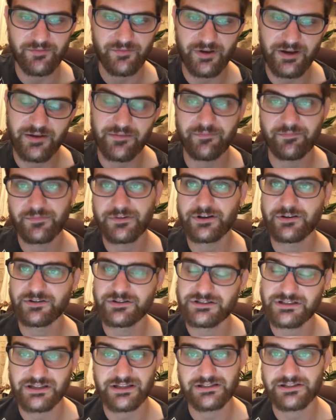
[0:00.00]
and
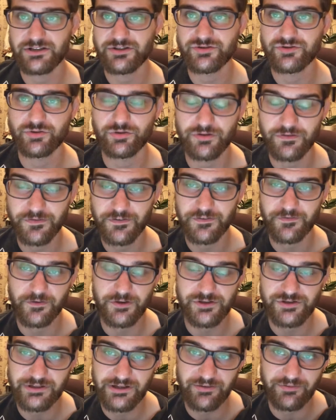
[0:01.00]
just gets controlled for the
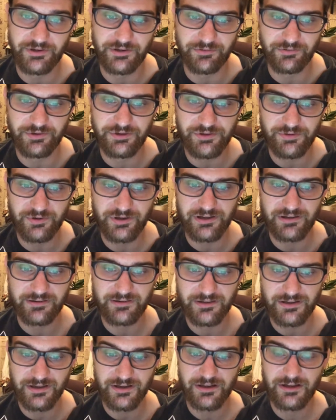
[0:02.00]
first round, didn't really do
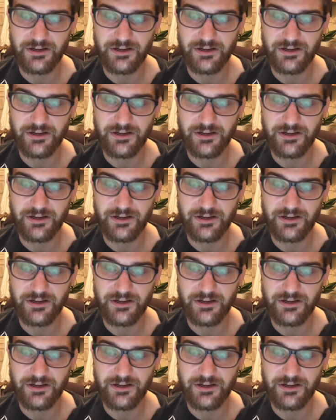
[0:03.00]
anything.